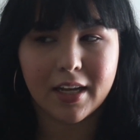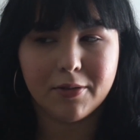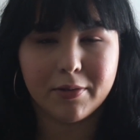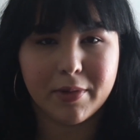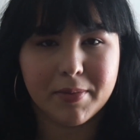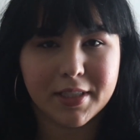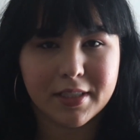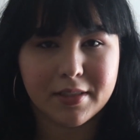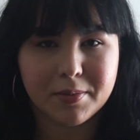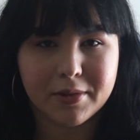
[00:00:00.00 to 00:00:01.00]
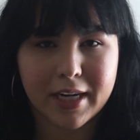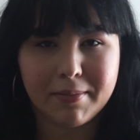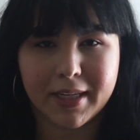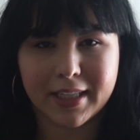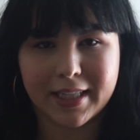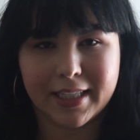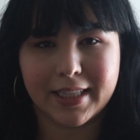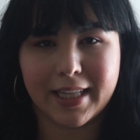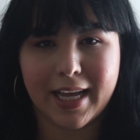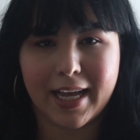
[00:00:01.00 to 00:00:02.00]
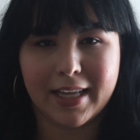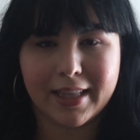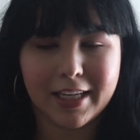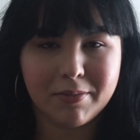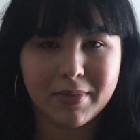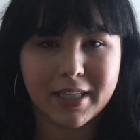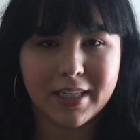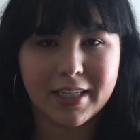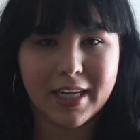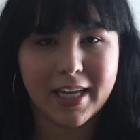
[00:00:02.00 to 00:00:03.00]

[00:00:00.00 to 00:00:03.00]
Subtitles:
Remember to subscribe and click that like button,